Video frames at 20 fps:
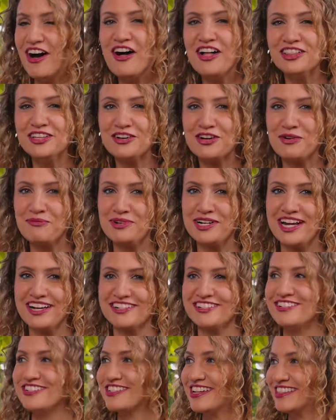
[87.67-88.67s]
All local
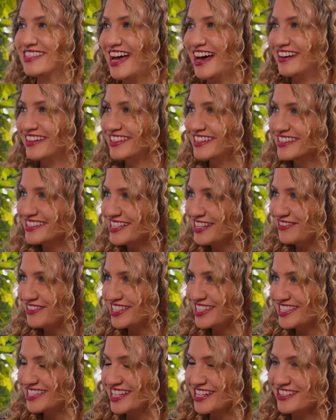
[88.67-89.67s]
productions shut down at the
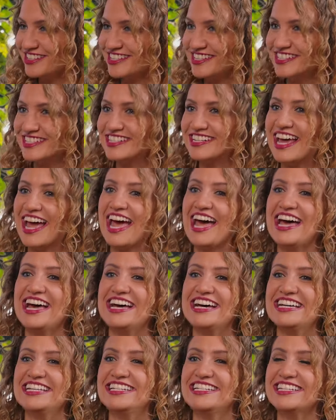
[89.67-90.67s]
TV station. Mm.
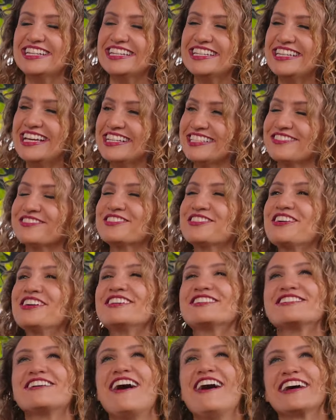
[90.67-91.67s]
And yes, it was kind
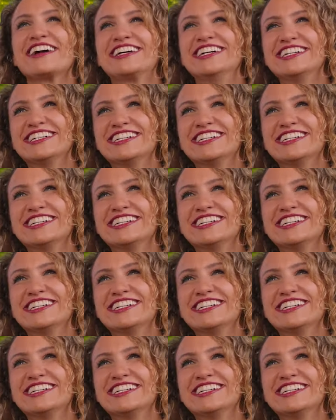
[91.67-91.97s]
of shock,